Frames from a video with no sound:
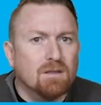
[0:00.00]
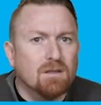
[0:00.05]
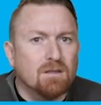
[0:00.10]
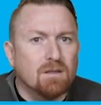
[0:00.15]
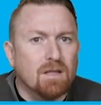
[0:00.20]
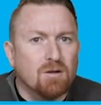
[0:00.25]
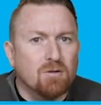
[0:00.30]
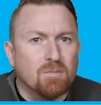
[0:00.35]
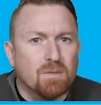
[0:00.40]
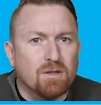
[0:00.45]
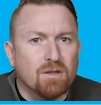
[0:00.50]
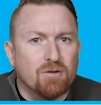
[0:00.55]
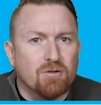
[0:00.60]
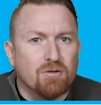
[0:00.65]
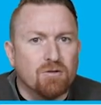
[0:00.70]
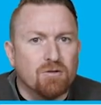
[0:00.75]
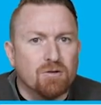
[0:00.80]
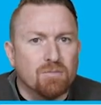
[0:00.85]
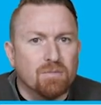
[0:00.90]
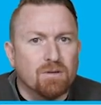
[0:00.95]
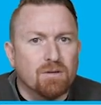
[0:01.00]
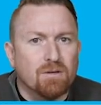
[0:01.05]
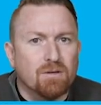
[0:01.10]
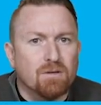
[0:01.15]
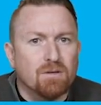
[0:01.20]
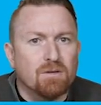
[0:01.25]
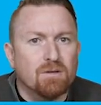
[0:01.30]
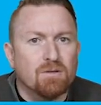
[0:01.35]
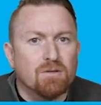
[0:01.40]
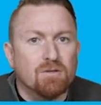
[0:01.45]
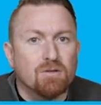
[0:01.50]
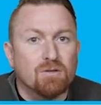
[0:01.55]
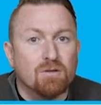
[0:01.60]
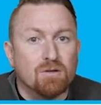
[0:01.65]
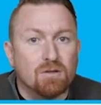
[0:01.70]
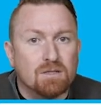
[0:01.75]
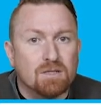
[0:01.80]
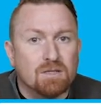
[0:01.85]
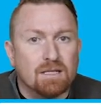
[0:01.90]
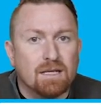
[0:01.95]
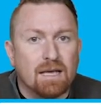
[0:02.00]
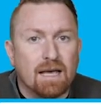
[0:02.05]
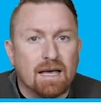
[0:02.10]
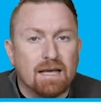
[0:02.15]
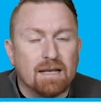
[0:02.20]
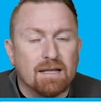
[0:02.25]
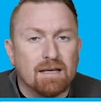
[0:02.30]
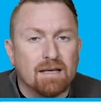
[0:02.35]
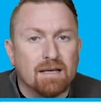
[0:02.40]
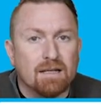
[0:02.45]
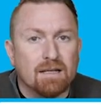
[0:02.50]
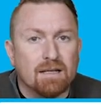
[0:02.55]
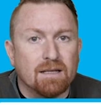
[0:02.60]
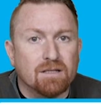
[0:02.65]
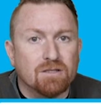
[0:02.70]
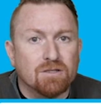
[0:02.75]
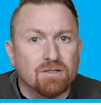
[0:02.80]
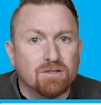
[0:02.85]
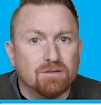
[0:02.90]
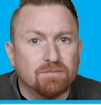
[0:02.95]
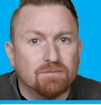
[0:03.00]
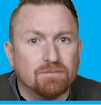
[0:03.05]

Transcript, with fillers: that would be the group to consider adding LH to.